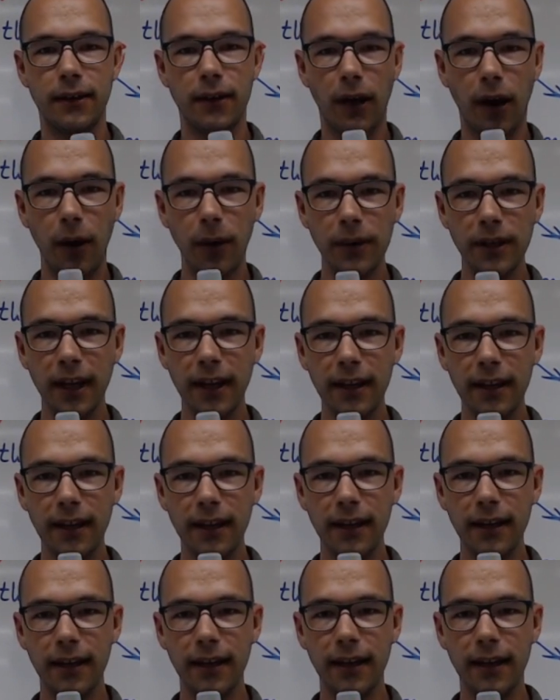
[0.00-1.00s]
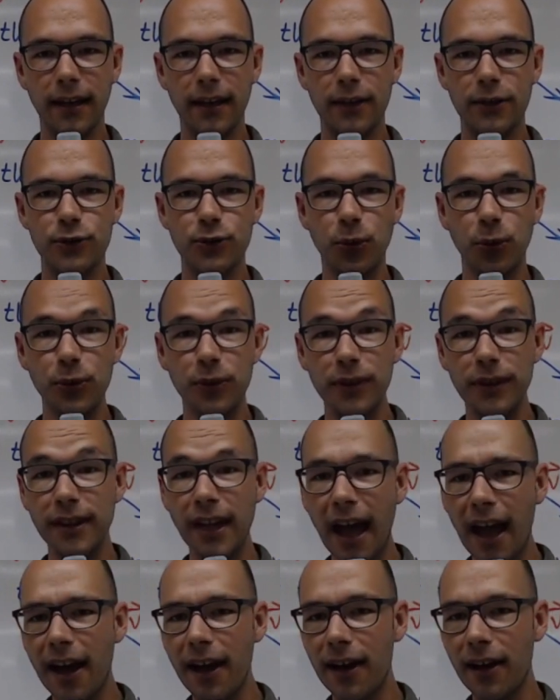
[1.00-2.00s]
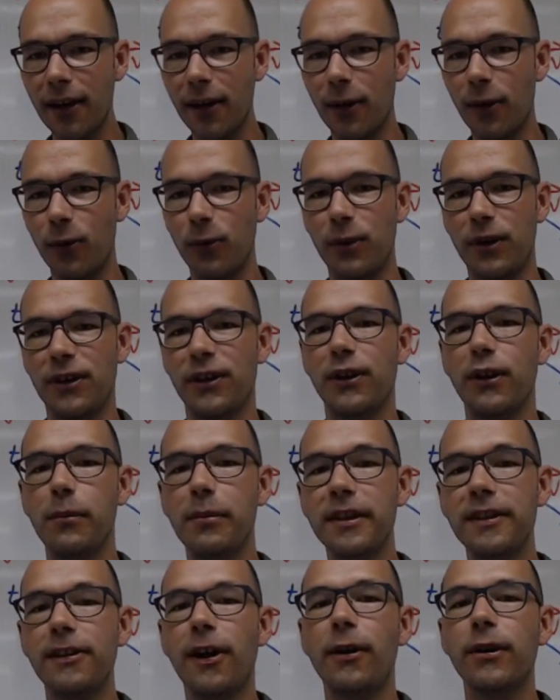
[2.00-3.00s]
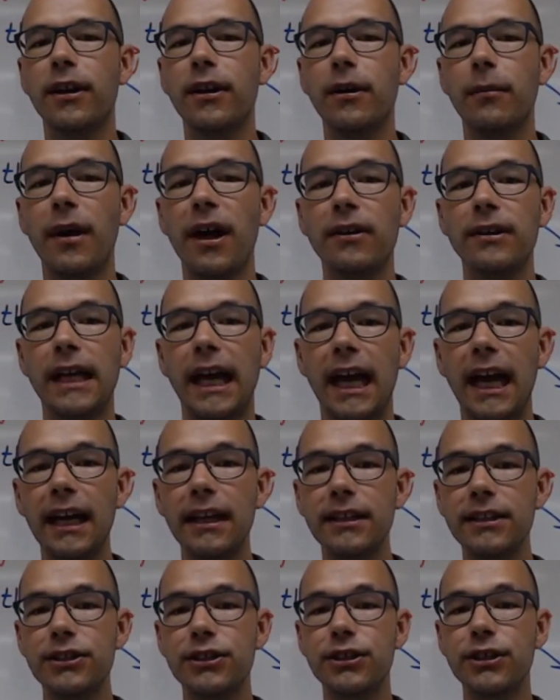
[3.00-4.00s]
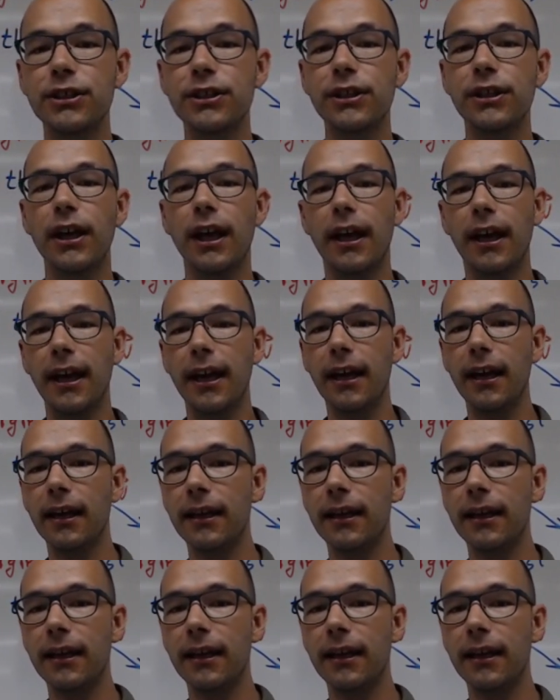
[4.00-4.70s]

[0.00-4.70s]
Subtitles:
Okay, so now we're going to be talking about addition and